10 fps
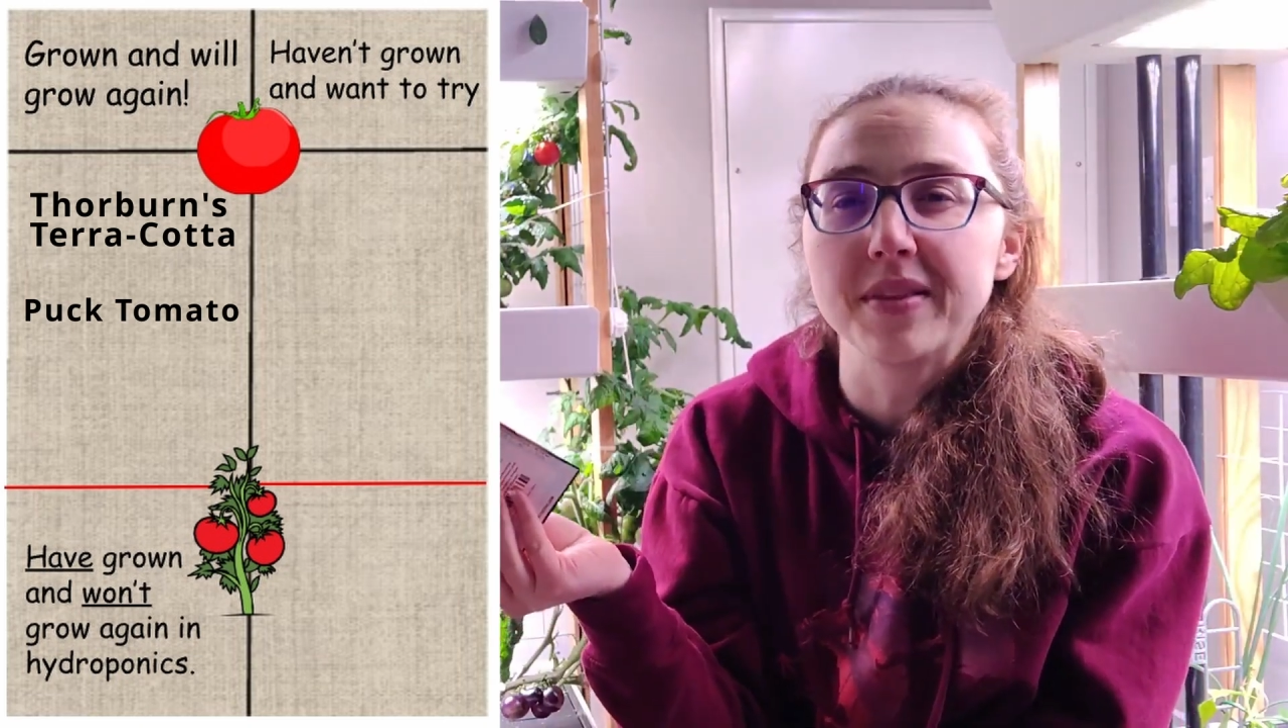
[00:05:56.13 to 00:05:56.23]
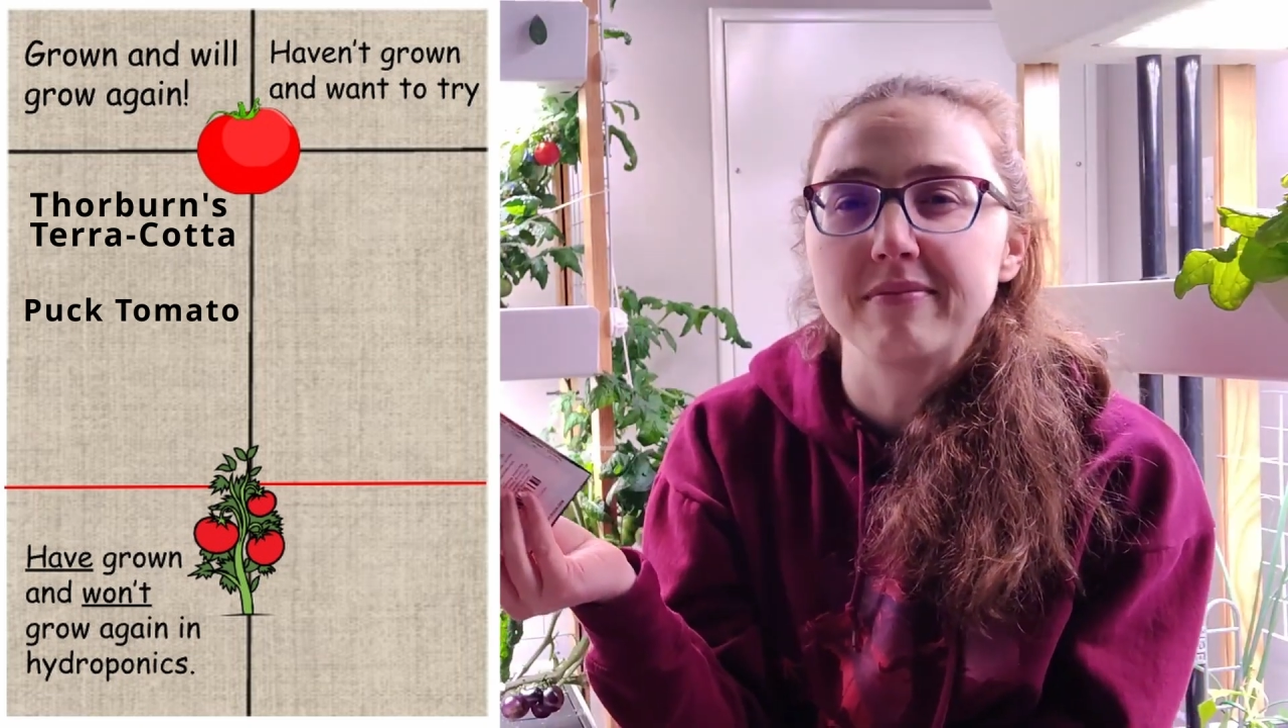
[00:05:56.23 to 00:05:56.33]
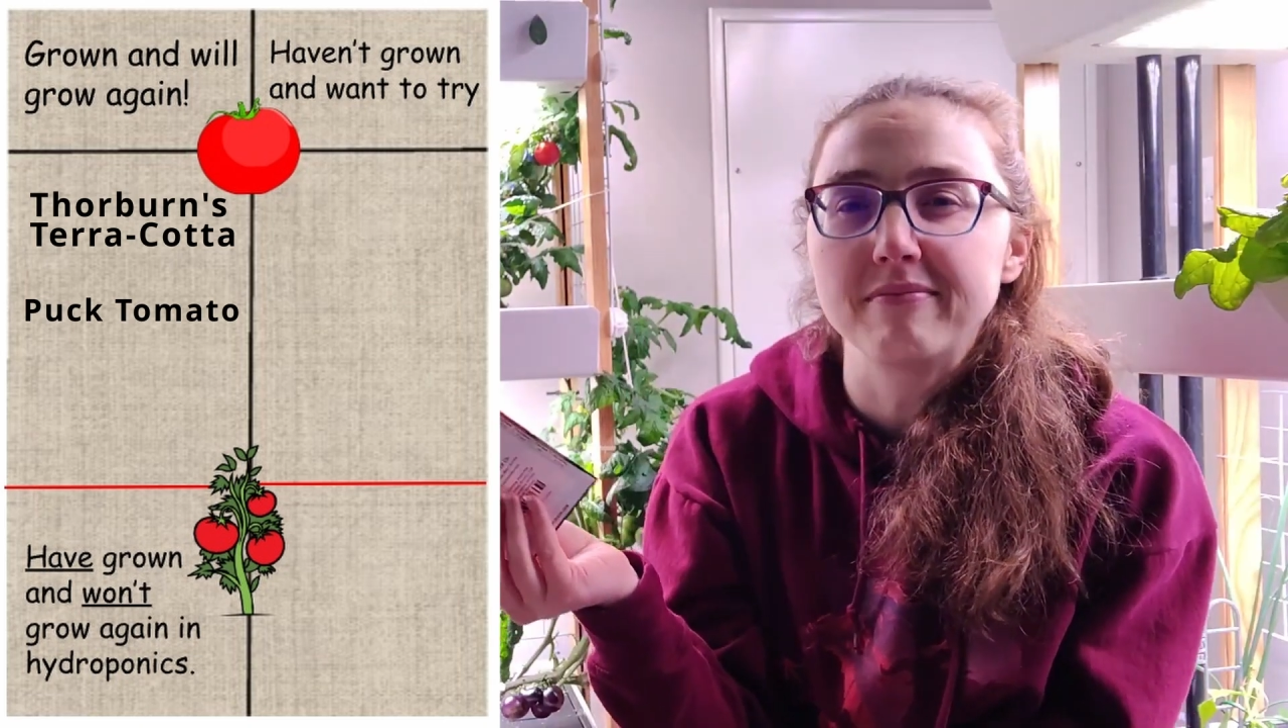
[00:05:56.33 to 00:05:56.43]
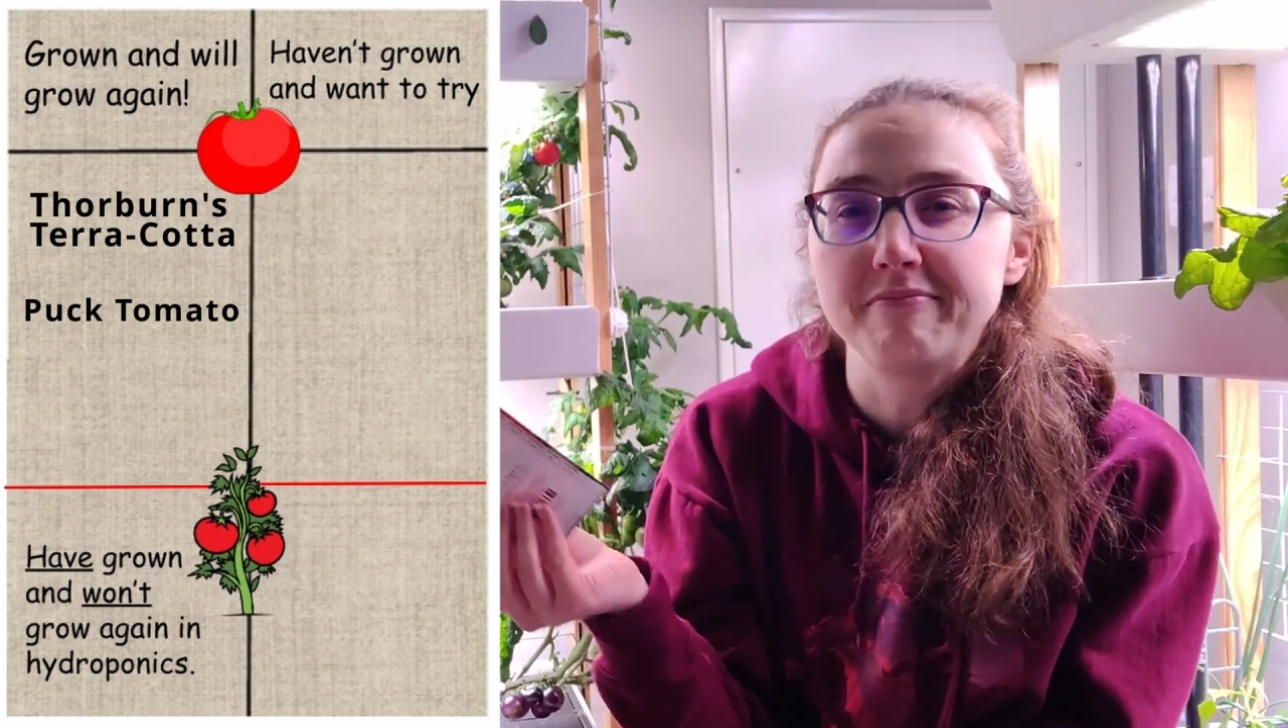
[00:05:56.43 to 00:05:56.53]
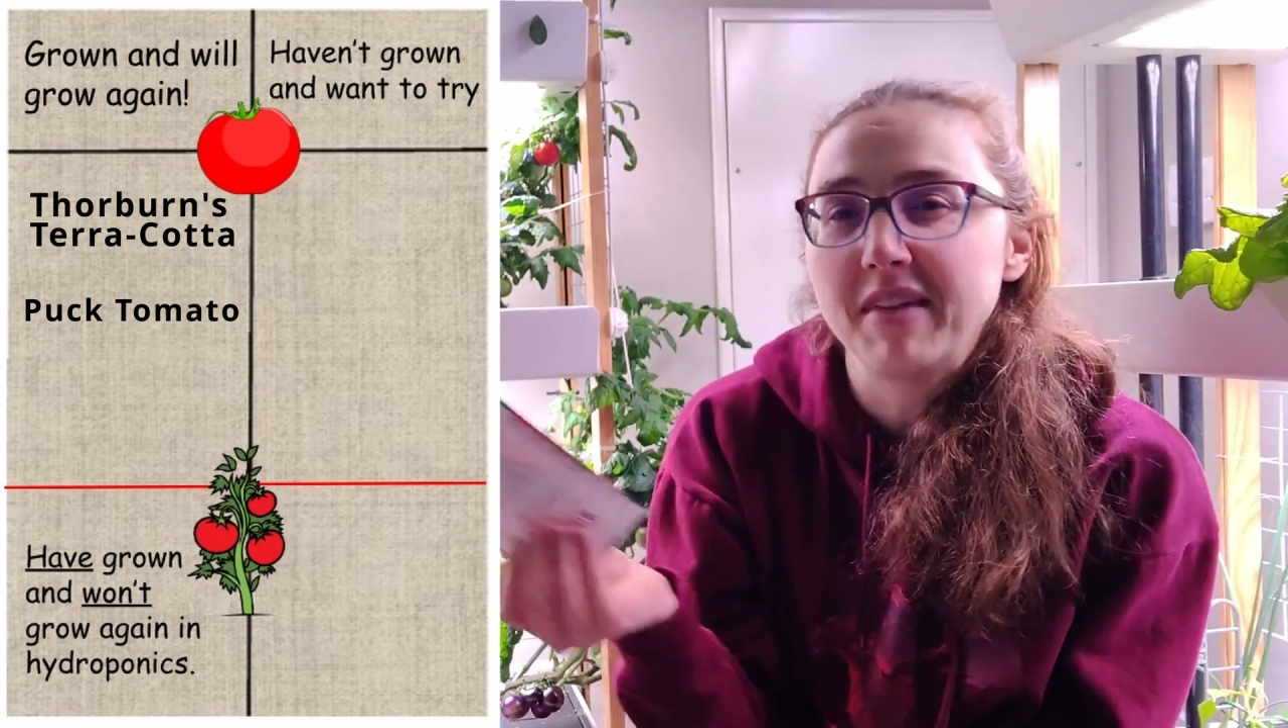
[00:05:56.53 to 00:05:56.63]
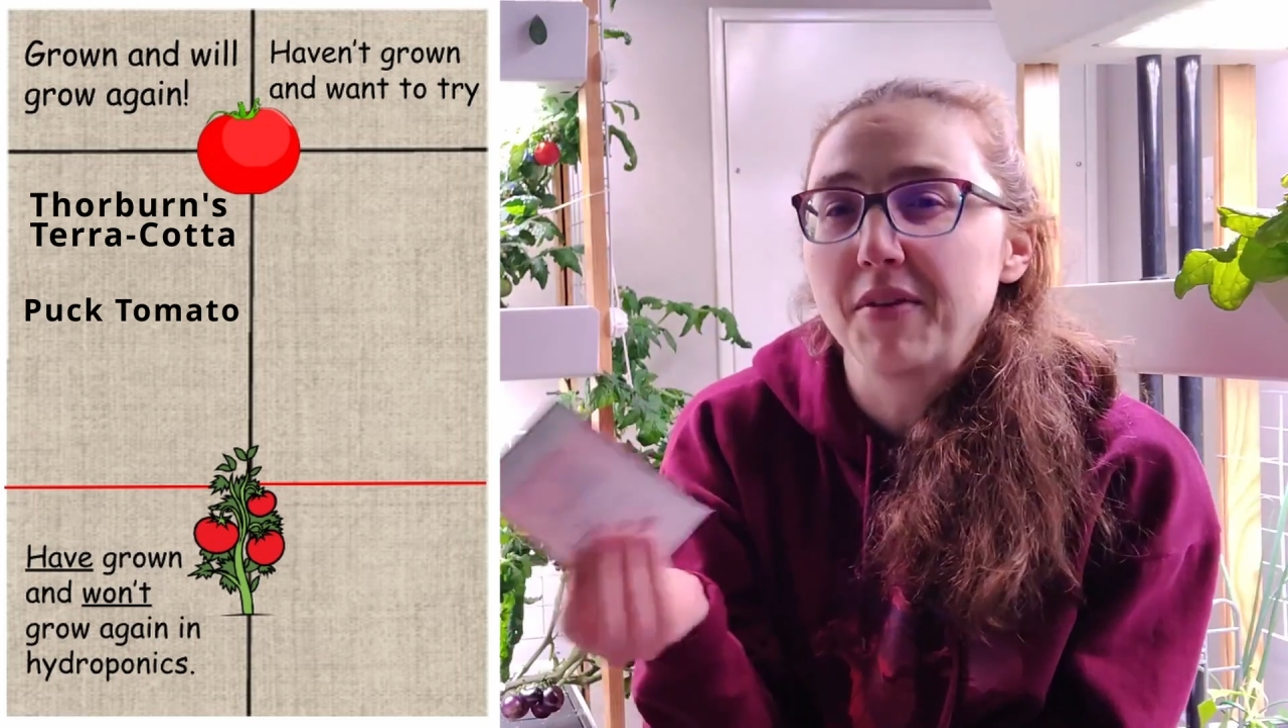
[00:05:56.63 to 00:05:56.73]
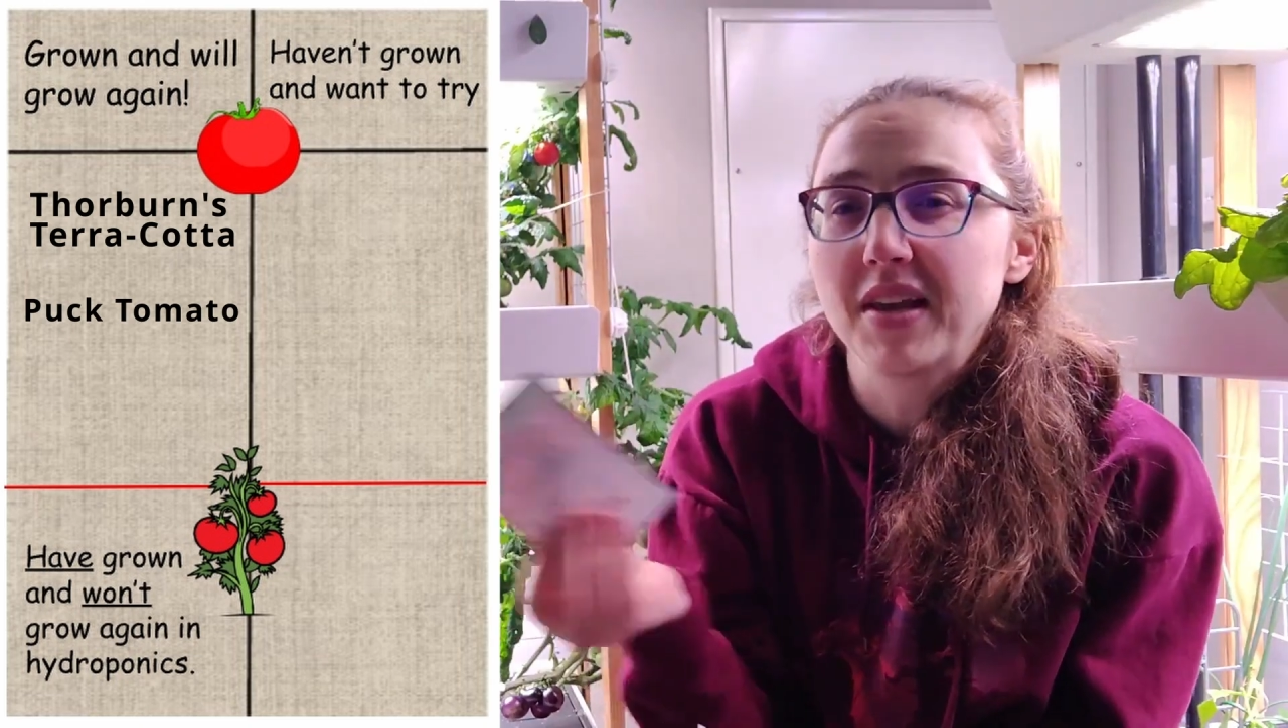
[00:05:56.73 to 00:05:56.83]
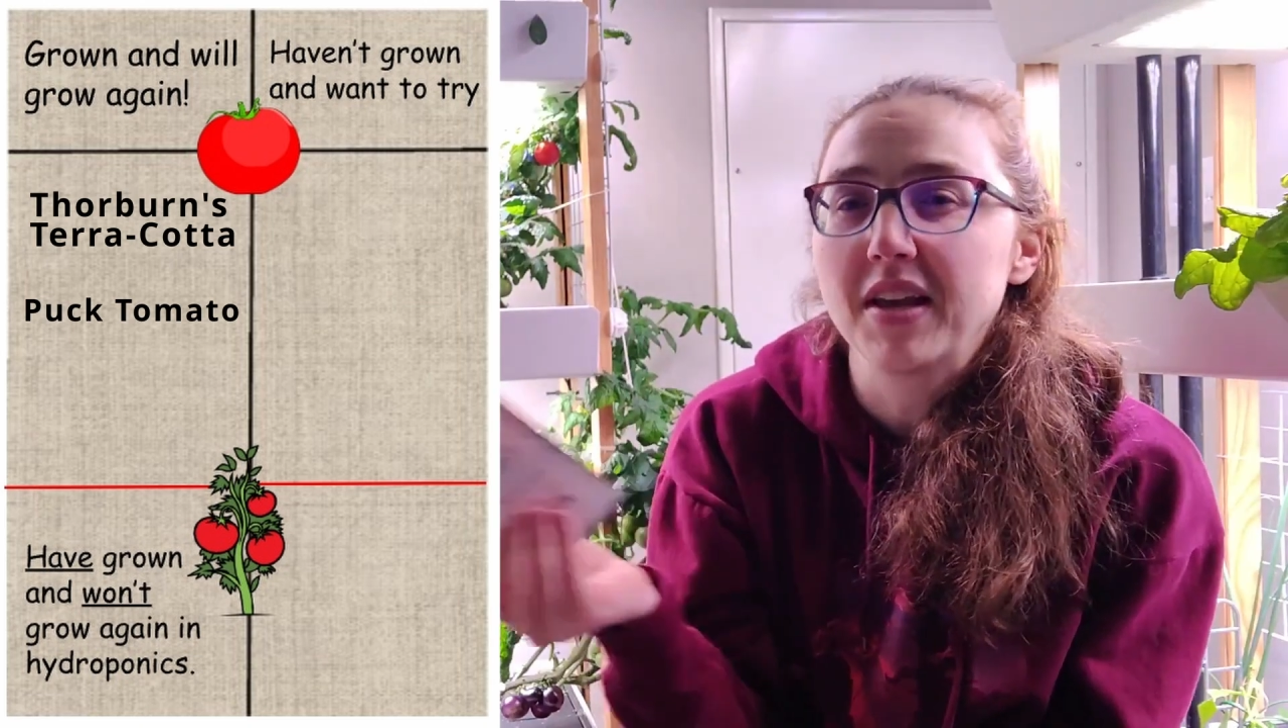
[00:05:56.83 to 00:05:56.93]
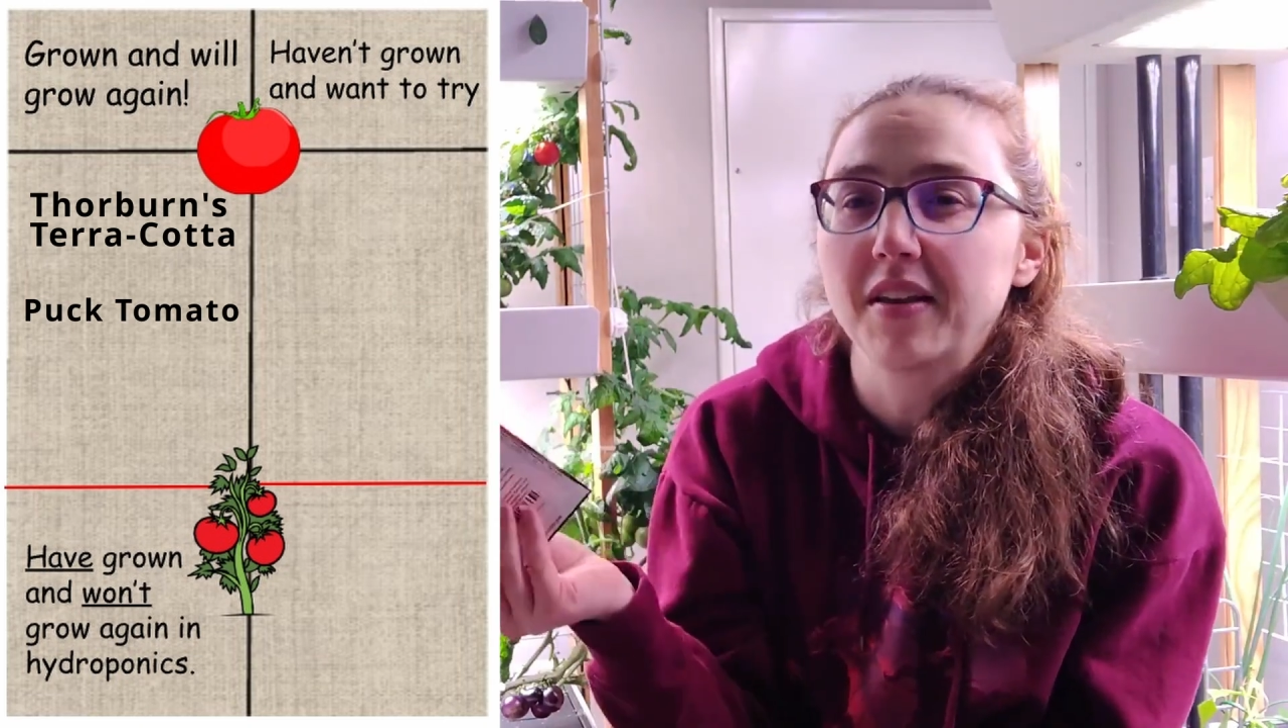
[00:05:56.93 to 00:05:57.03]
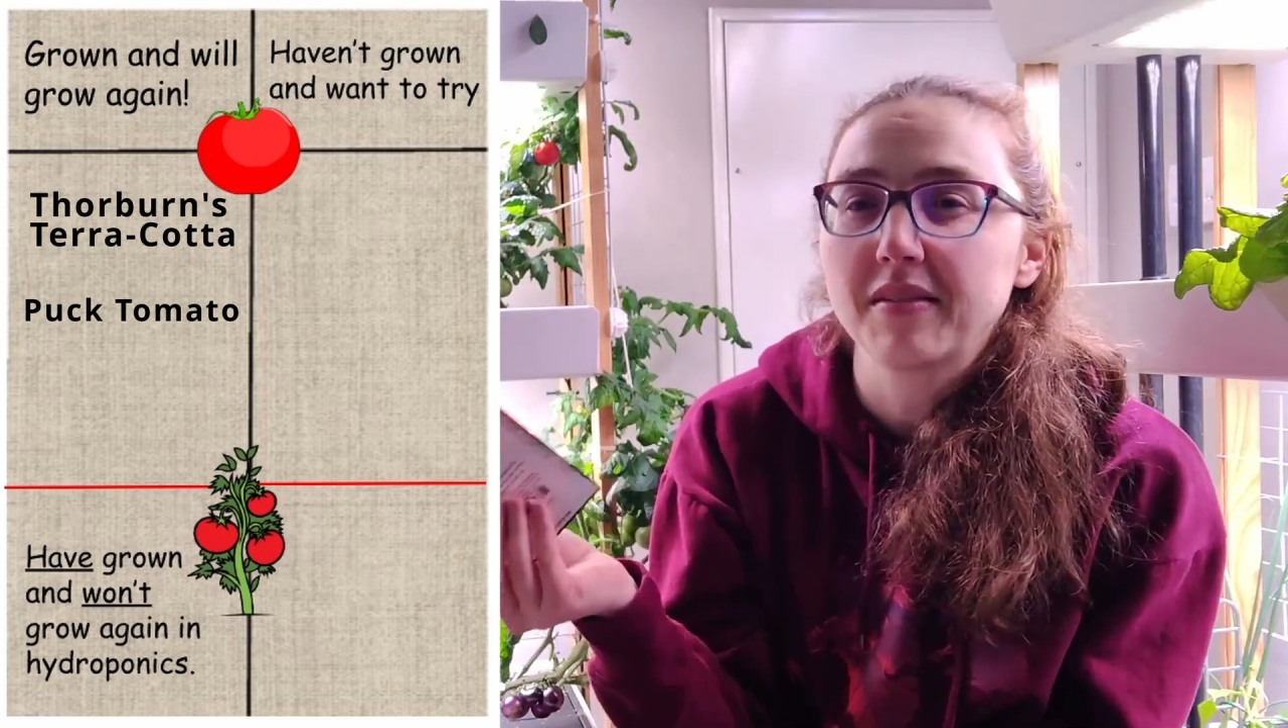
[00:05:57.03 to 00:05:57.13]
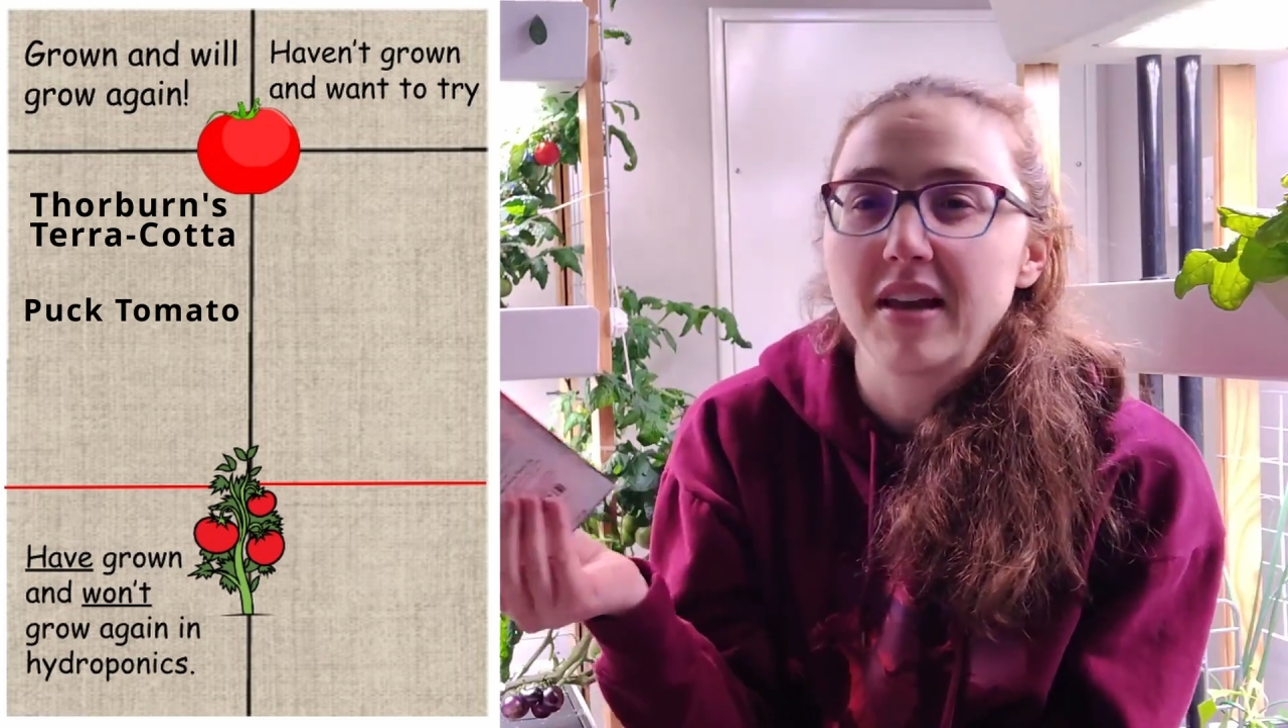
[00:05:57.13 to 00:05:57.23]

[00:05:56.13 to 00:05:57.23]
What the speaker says: but I was like,